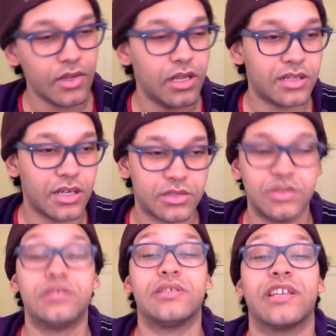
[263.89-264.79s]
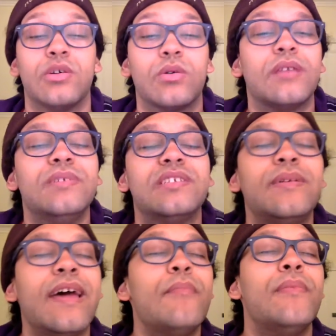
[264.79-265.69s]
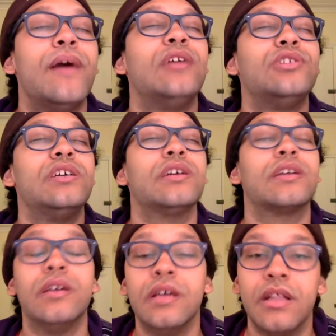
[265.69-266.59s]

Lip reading: And Doctor Strange is like, yo, give me some of that magic.